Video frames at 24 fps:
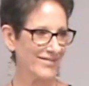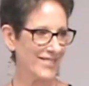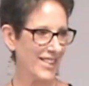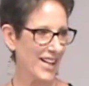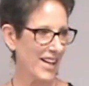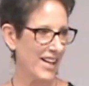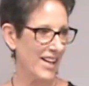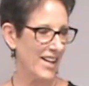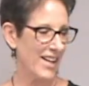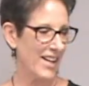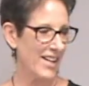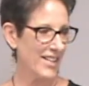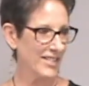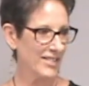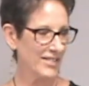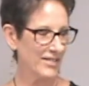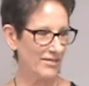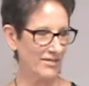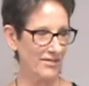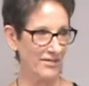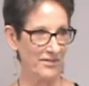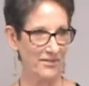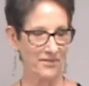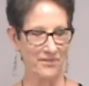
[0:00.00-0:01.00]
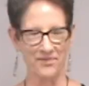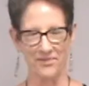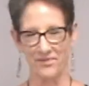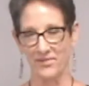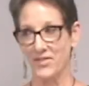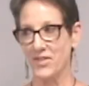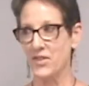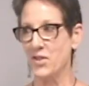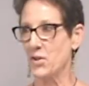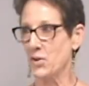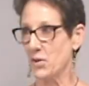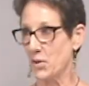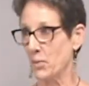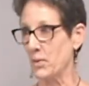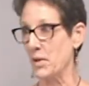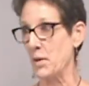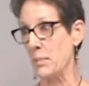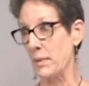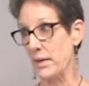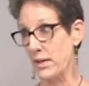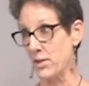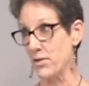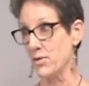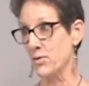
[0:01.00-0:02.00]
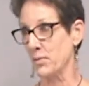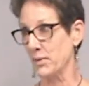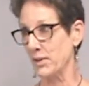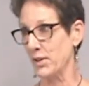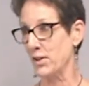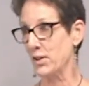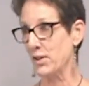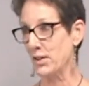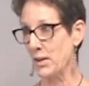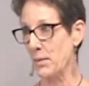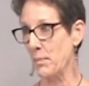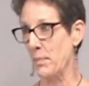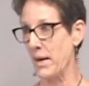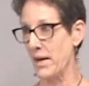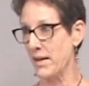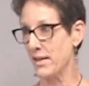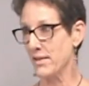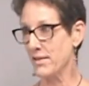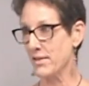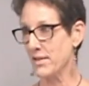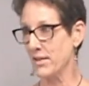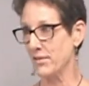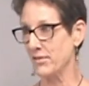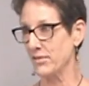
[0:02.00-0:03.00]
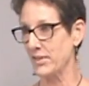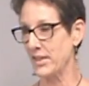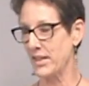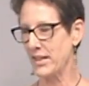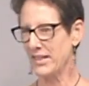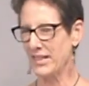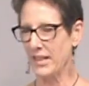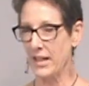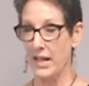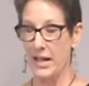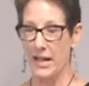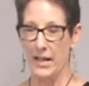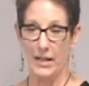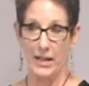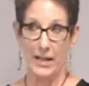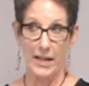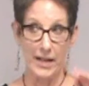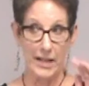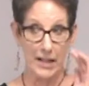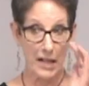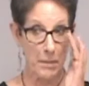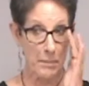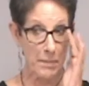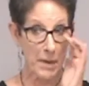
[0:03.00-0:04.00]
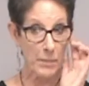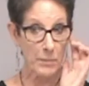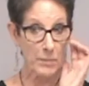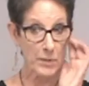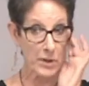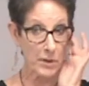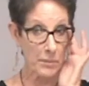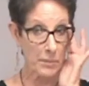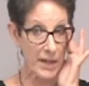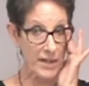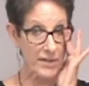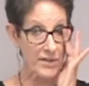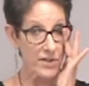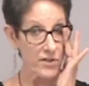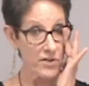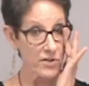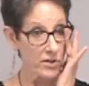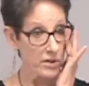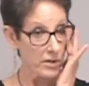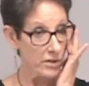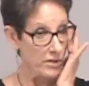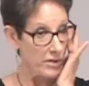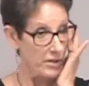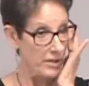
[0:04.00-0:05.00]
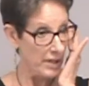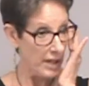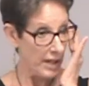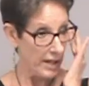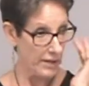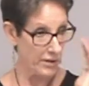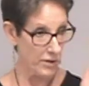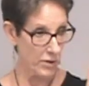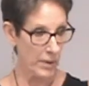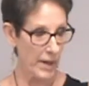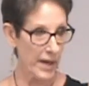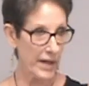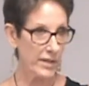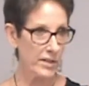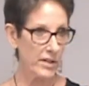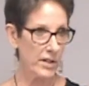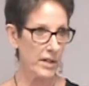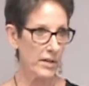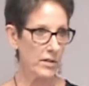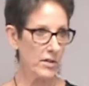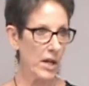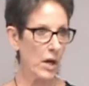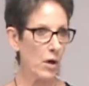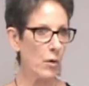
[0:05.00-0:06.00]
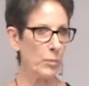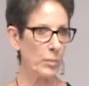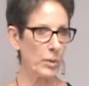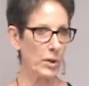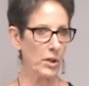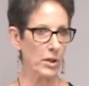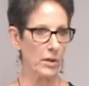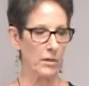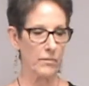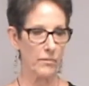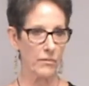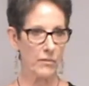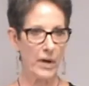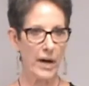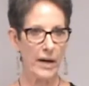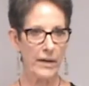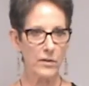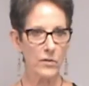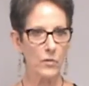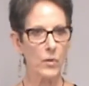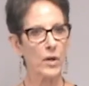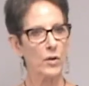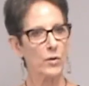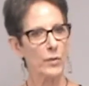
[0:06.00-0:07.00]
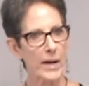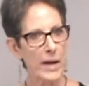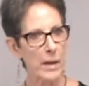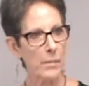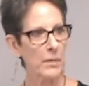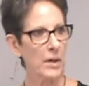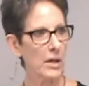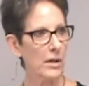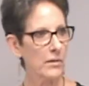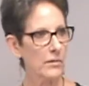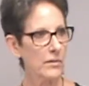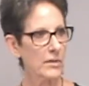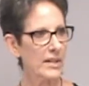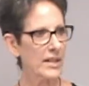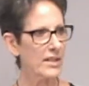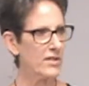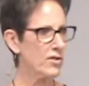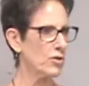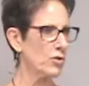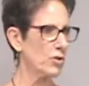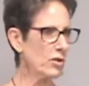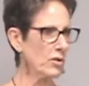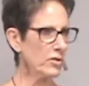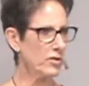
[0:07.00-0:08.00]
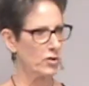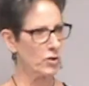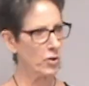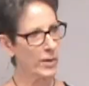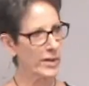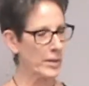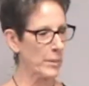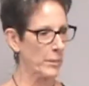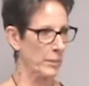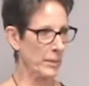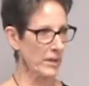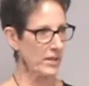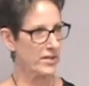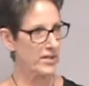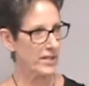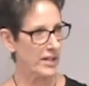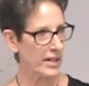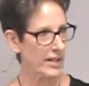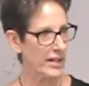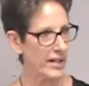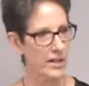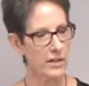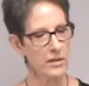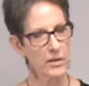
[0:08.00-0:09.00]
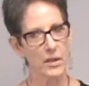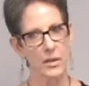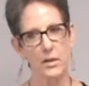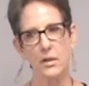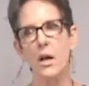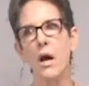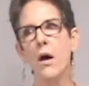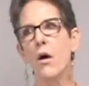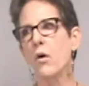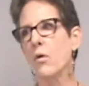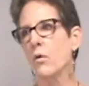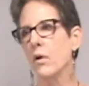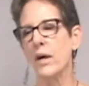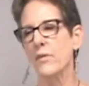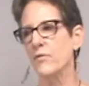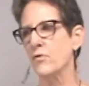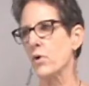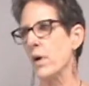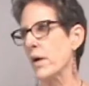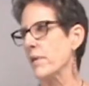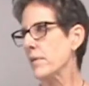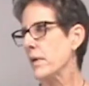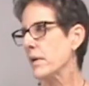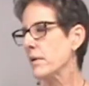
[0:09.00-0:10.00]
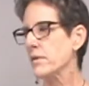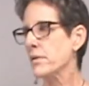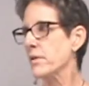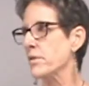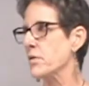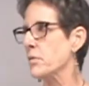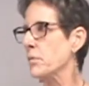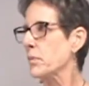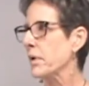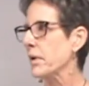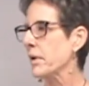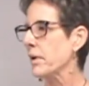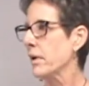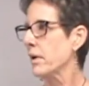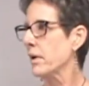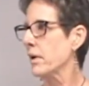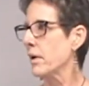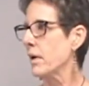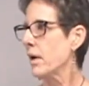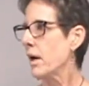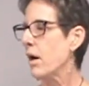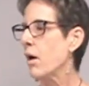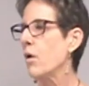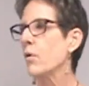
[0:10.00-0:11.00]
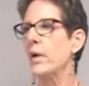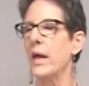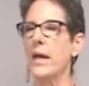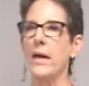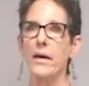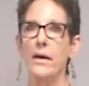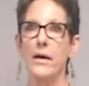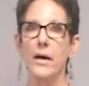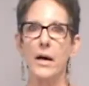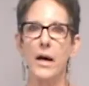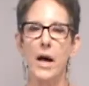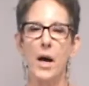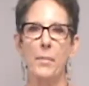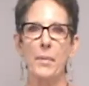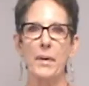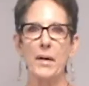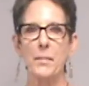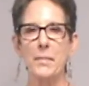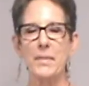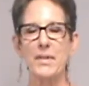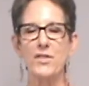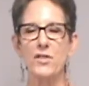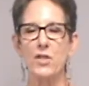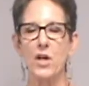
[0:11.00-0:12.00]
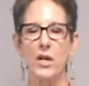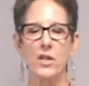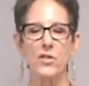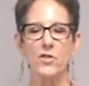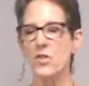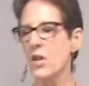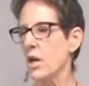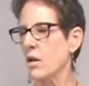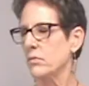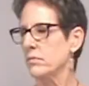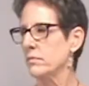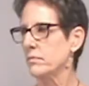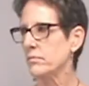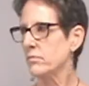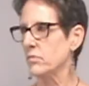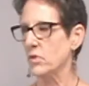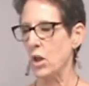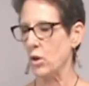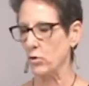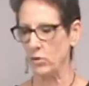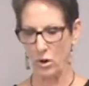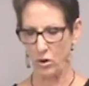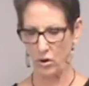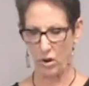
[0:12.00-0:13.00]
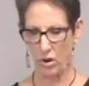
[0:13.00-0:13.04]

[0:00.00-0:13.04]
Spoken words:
You know anybody who's really good at pain and suffering? And I remember my sisters and I trying to help her. Right, well, Grandma, let's join a book study. No, I tried that, it doesn't work. Okay, how about a massage? No, I